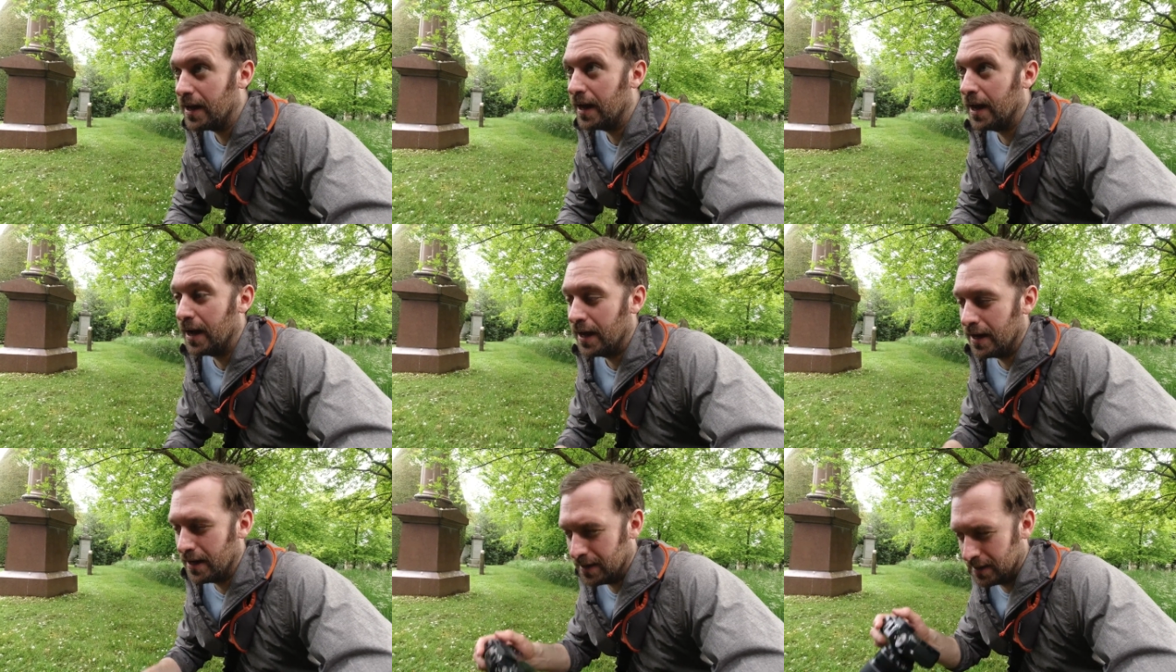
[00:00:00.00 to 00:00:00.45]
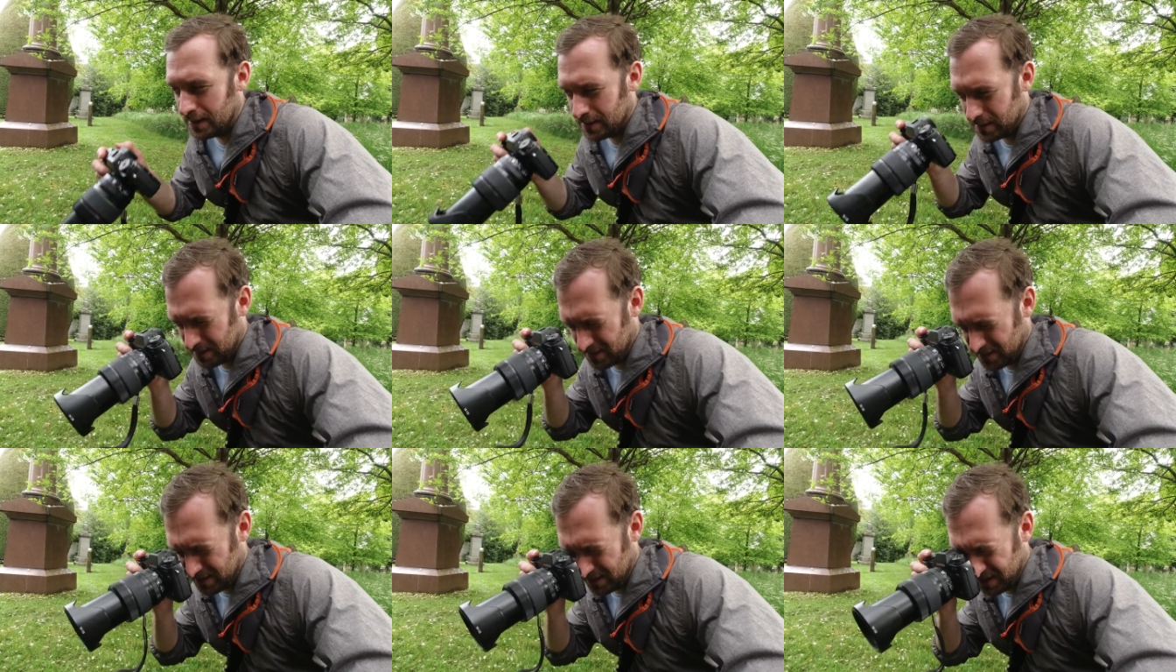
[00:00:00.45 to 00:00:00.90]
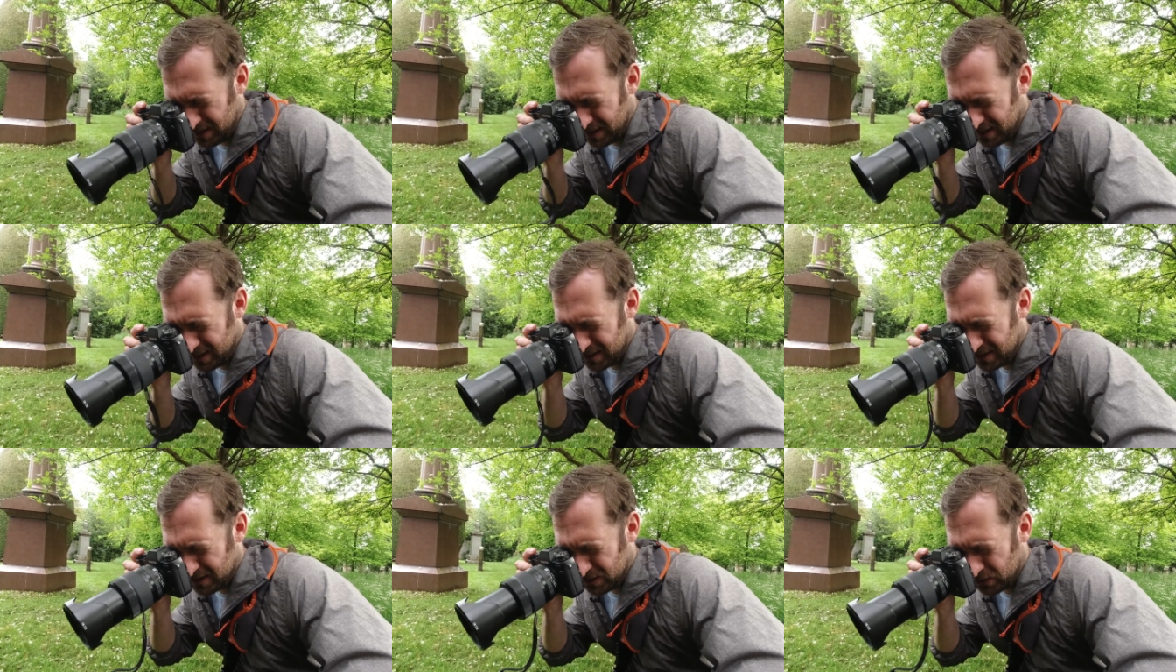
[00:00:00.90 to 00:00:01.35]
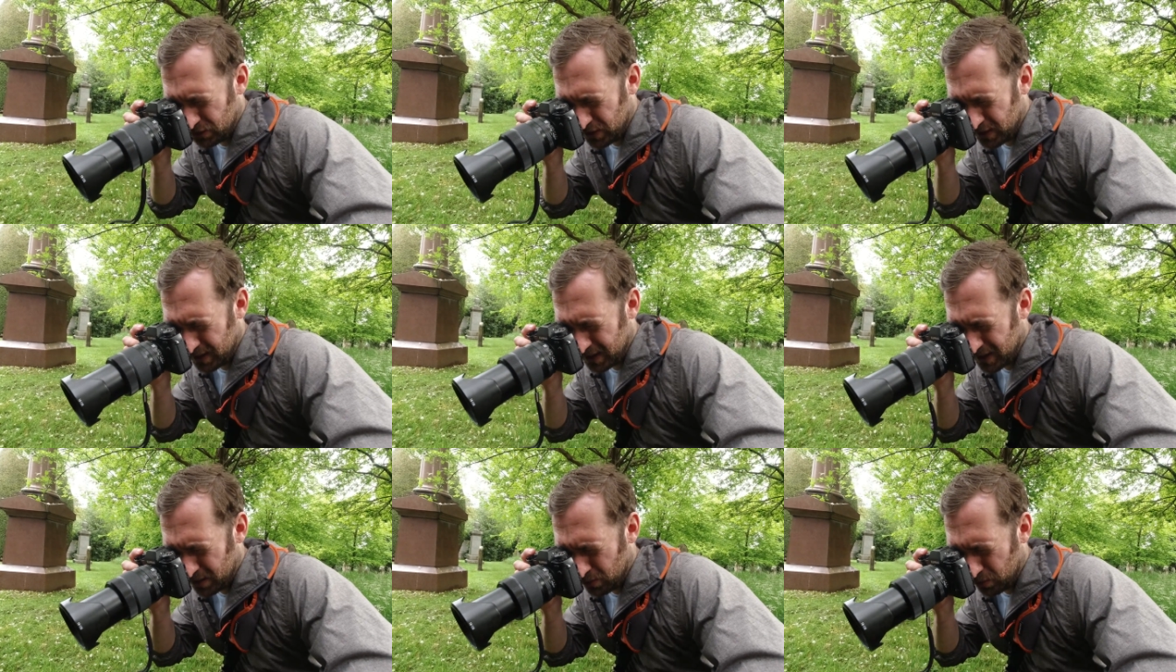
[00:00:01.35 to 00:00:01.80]
And to
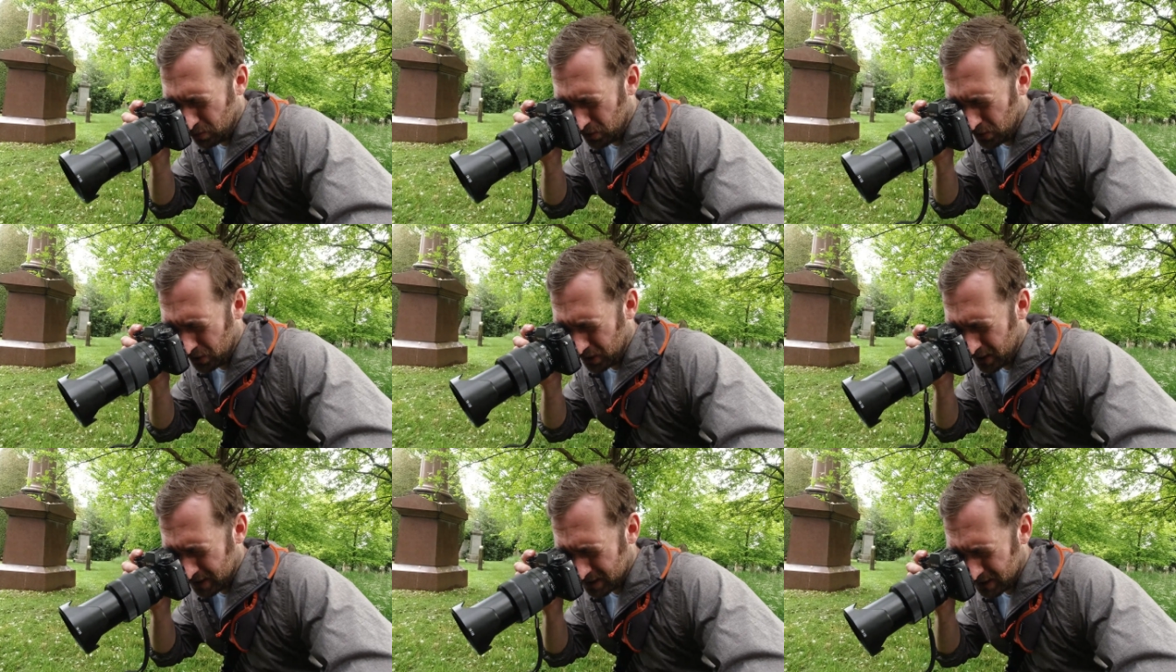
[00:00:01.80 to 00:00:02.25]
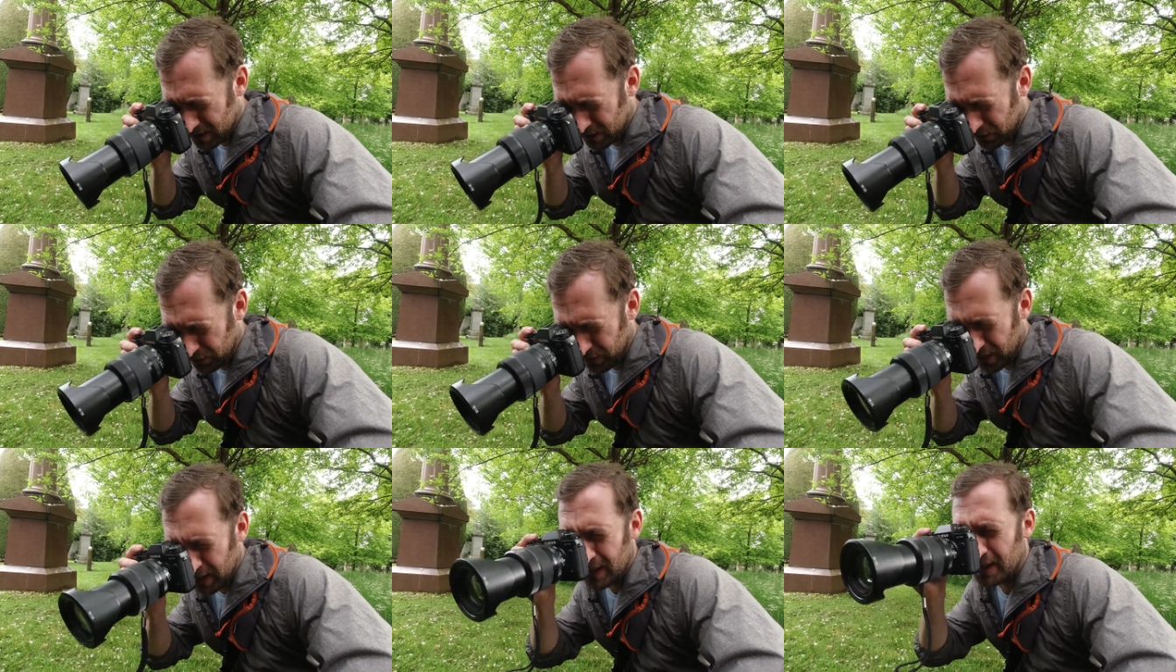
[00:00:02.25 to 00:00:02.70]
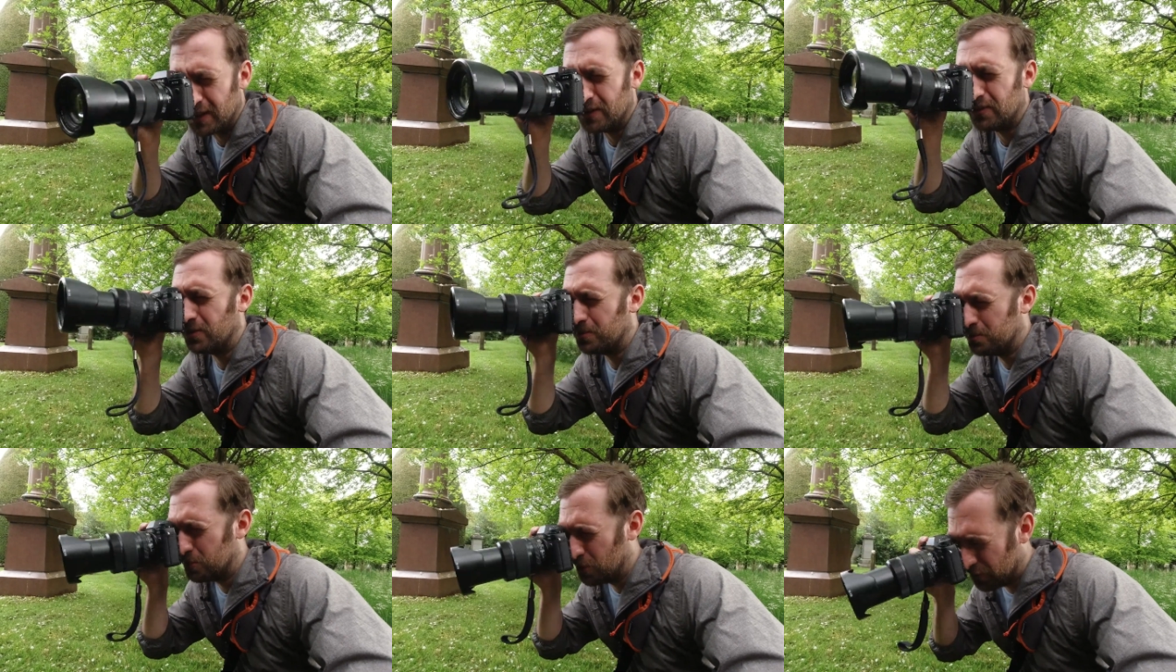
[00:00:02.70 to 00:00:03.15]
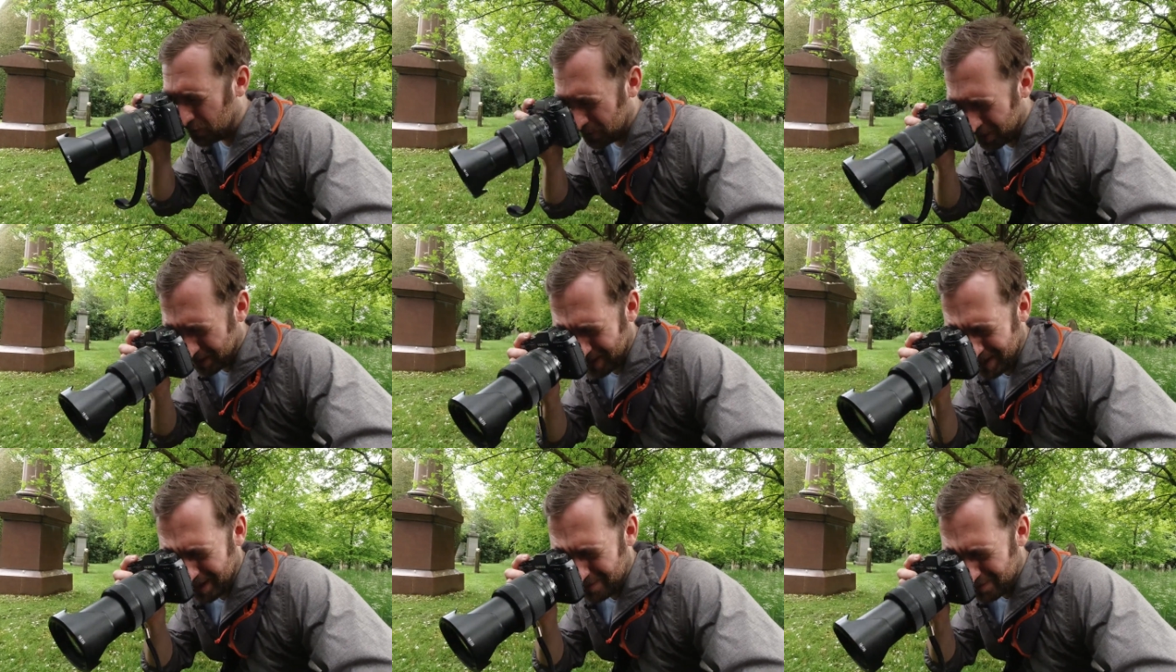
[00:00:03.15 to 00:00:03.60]
try and get one as it's flying, you know,
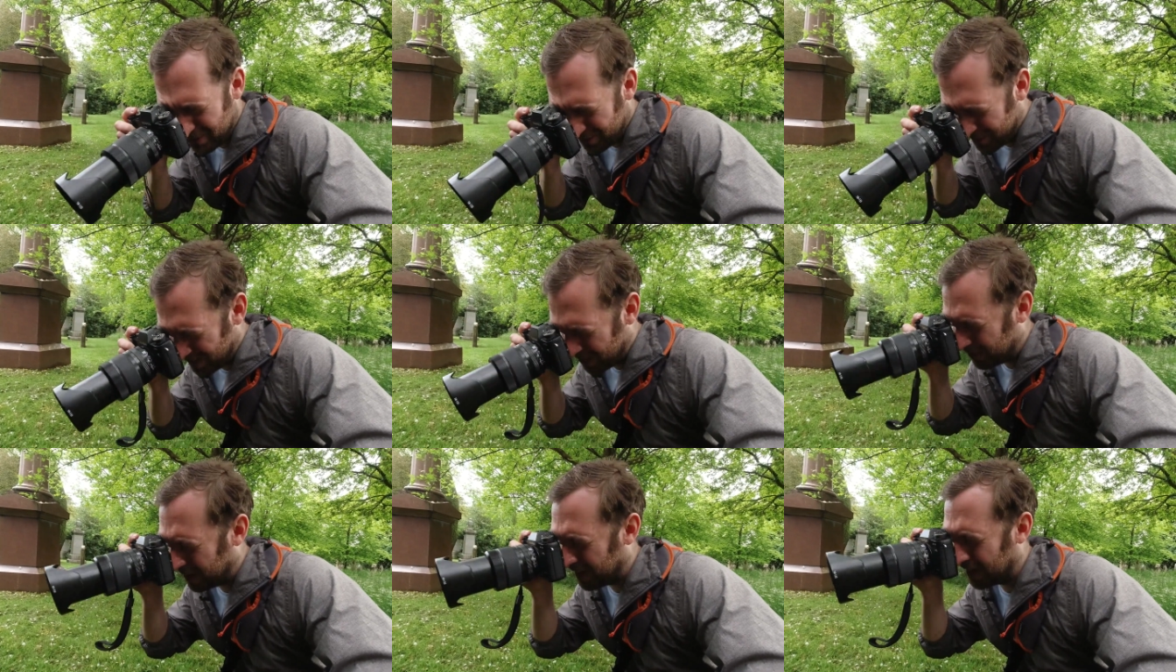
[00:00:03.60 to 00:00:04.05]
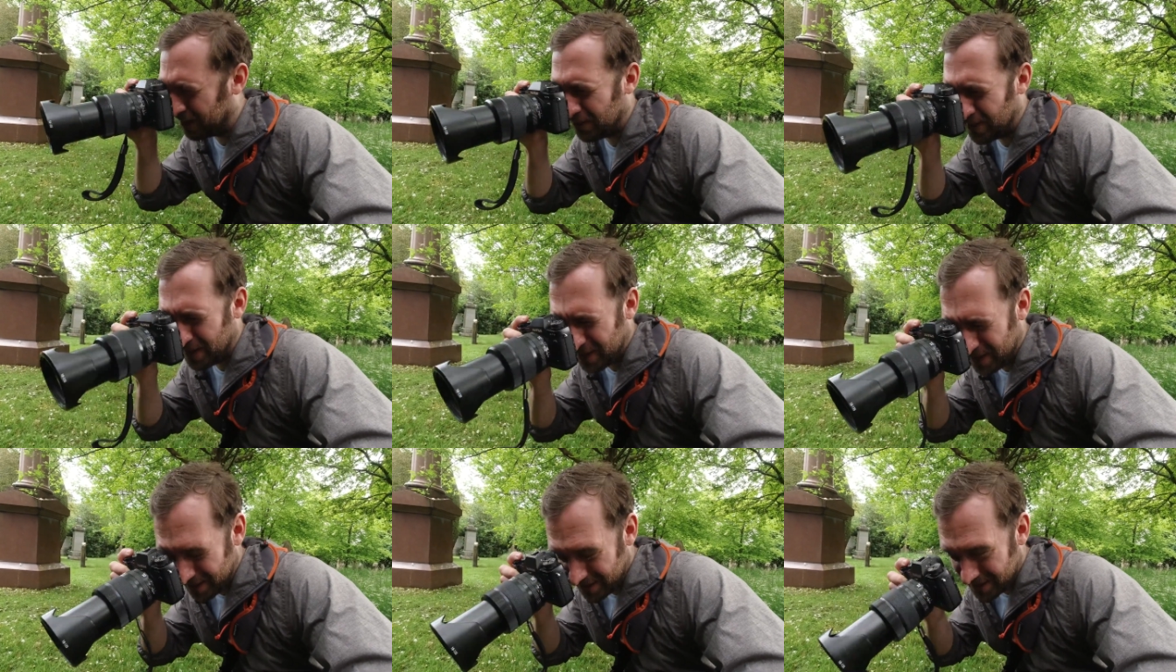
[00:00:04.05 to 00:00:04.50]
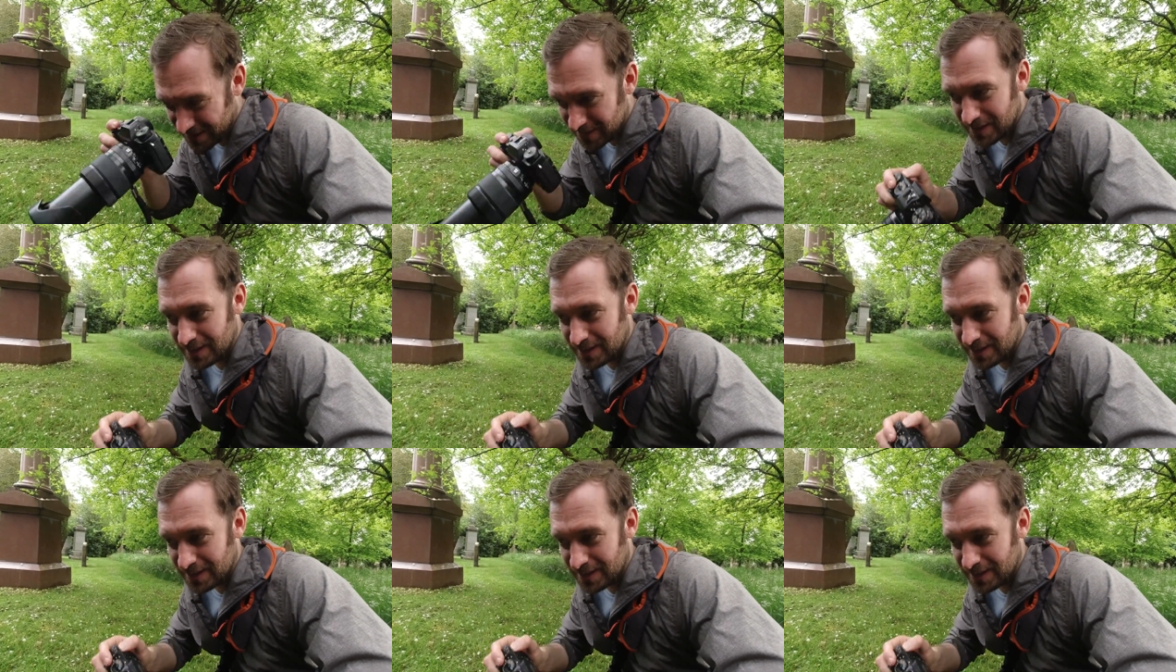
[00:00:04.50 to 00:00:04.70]
moving the camera around like that,